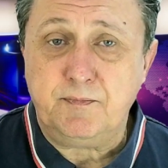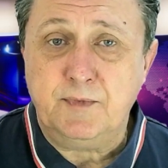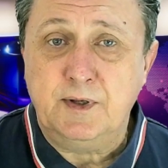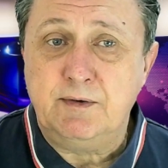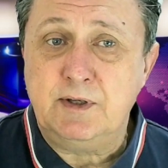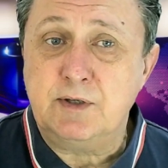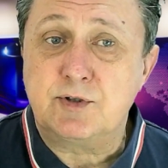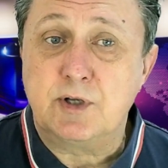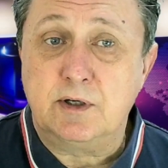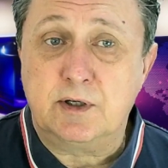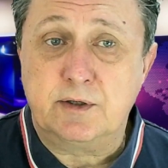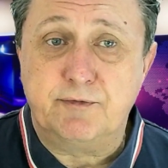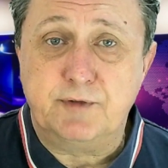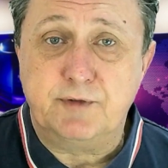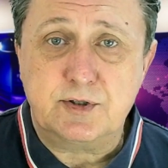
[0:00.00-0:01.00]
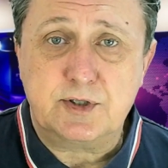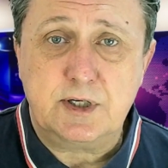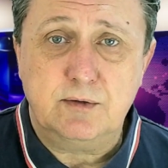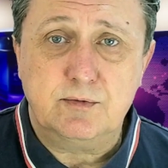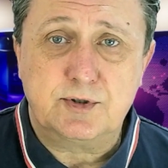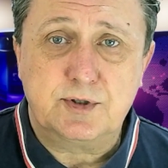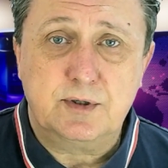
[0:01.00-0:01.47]
there's a lot of
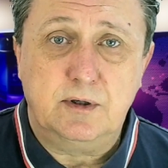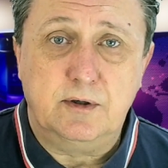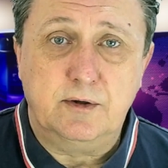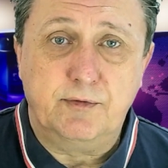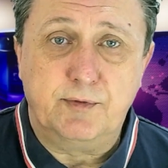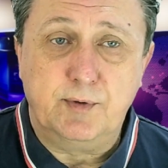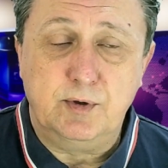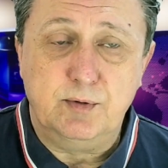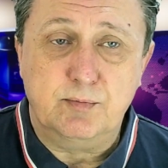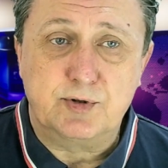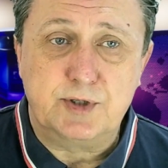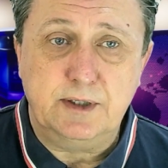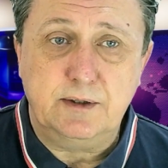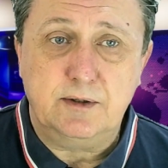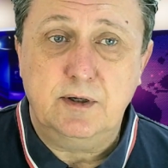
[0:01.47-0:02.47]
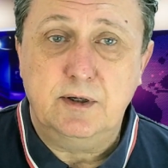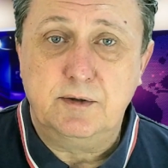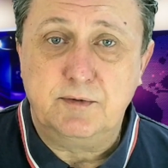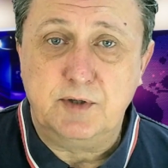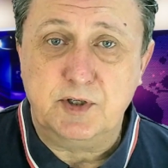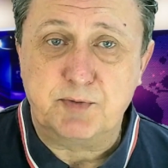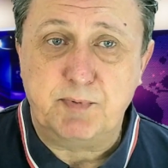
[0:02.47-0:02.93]
discounts on 30%,
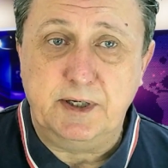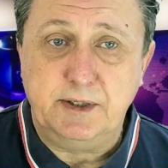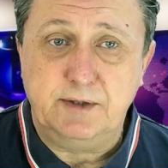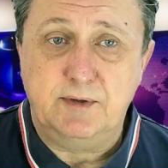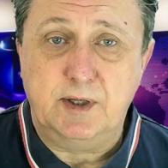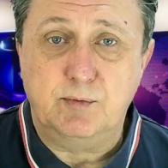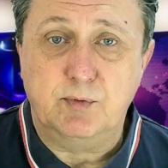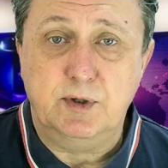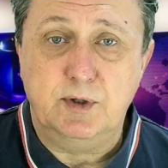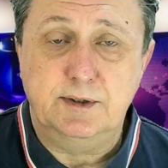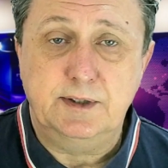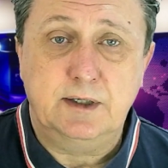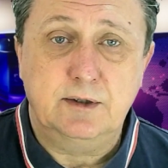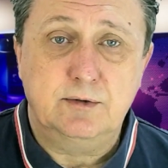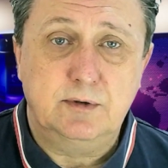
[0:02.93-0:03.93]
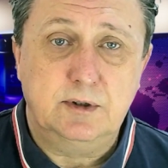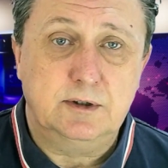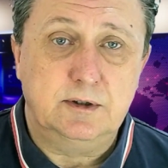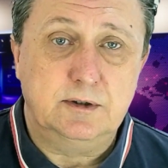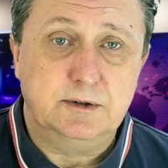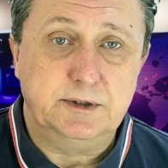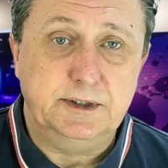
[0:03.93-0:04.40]
despite that we are
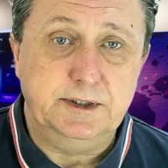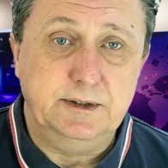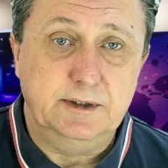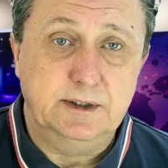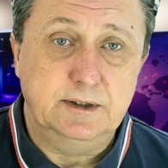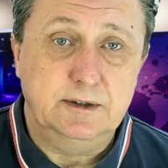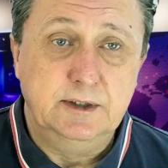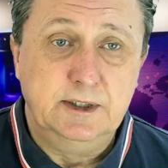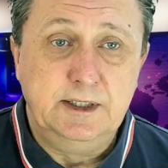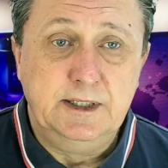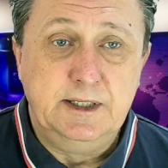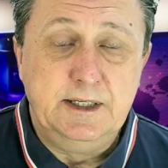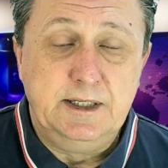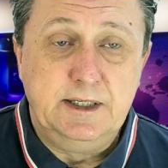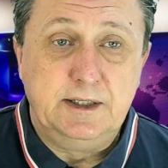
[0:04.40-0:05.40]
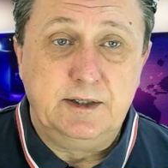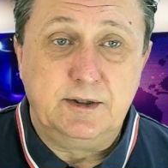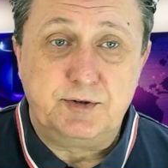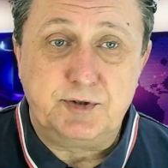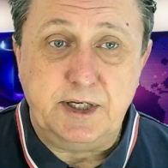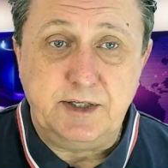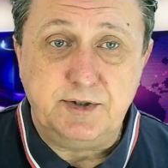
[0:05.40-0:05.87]
now
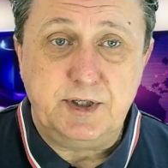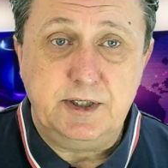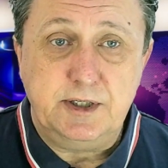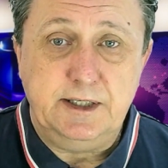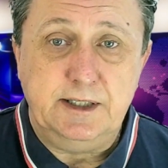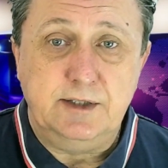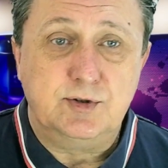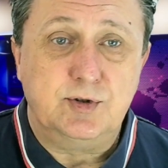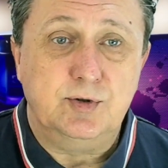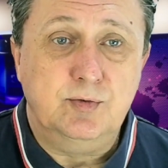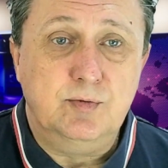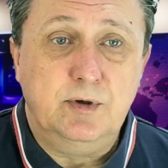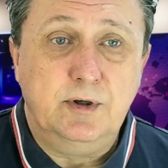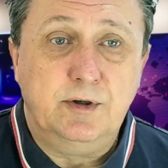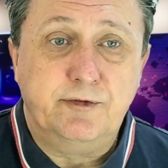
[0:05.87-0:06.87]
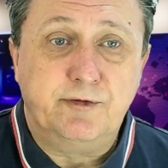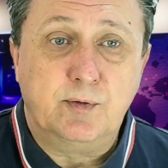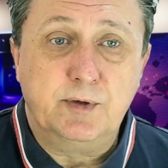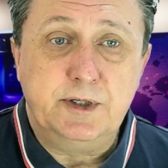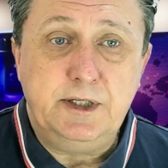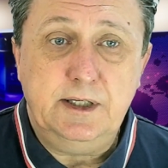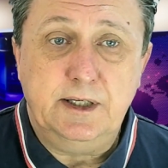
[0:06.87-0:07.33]
changing into
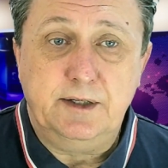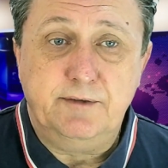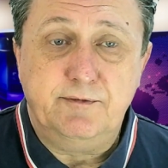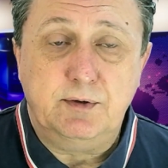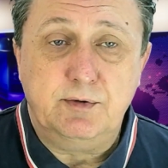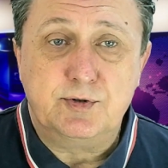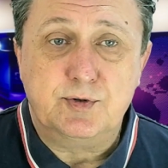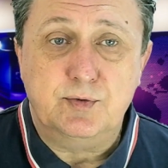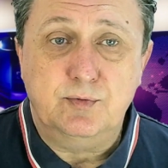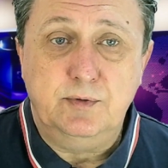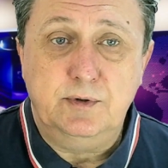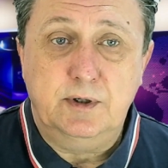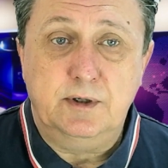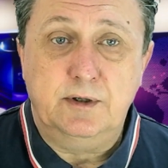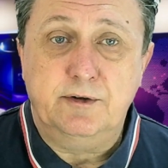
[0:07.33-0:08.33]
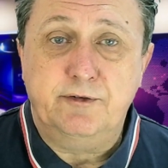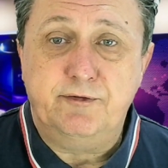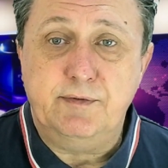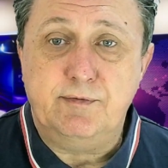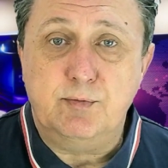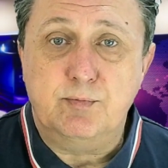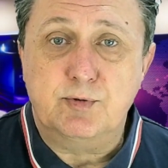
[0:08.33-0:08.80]
40% and very soon
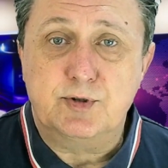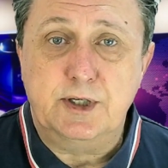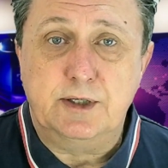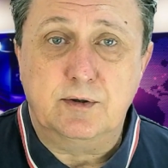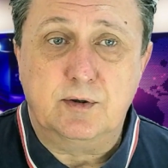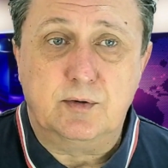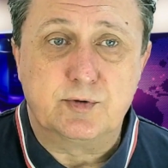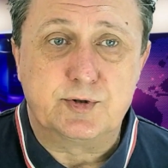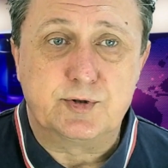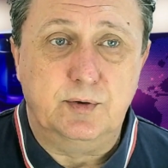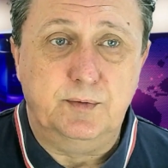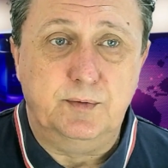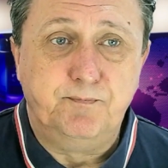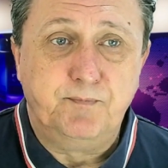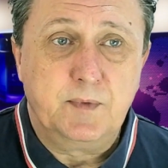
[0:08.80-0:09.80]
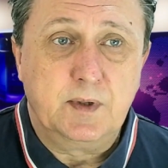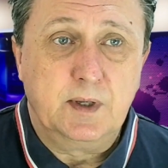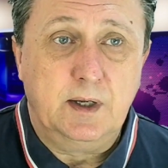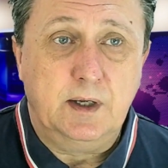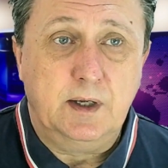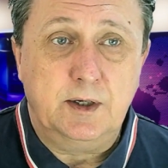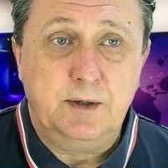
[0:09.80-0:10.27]
50% also.
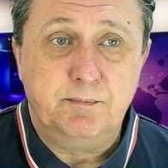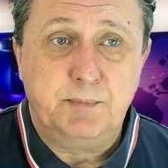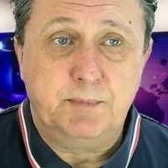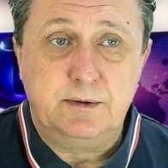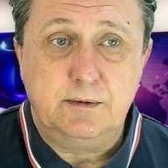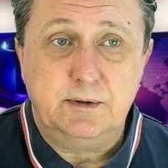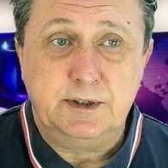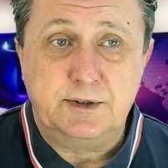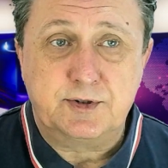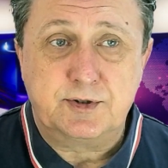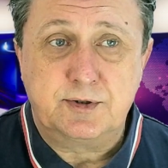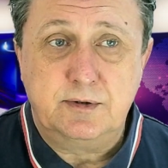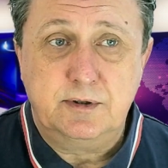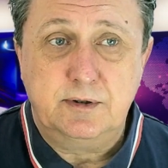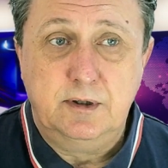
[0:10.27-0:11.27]
But it's